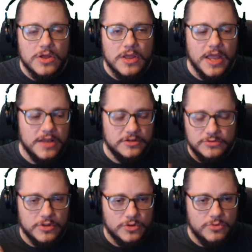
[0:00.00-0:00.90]
and
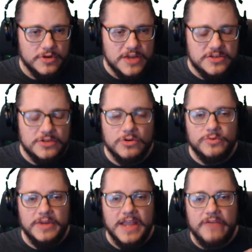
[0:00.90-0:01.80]
do all the coordination, or
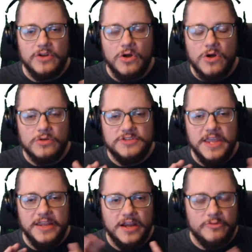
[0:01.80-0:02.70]
do we have it all
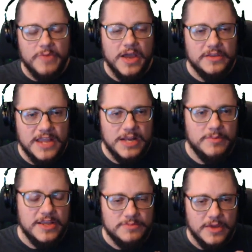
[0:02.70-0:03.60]
taken care of by the
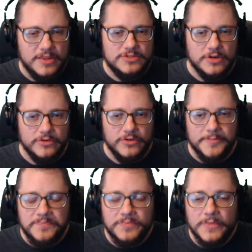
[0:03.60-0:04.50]
database, by the server?
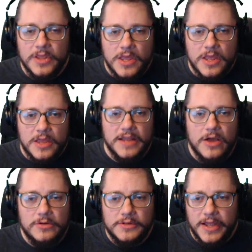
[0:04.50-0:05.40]

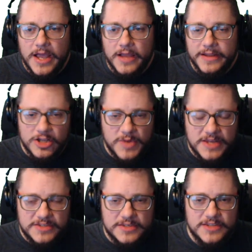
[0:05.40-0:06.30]
Now,
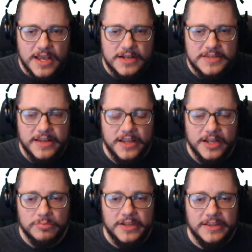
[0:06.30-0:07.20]
Couchbase has decided to take a
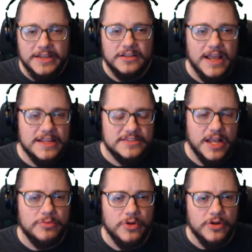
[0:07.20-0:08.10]
completely
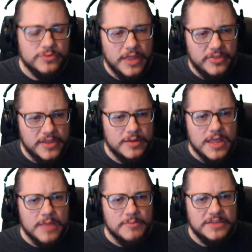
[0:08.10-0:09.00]
client-side approach, which I think
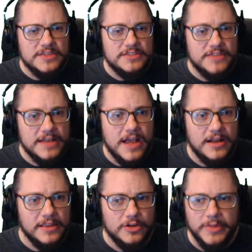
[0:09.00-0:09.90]
makes it stand out
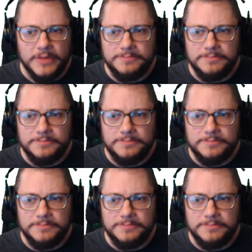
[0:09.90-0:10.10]
a little bit.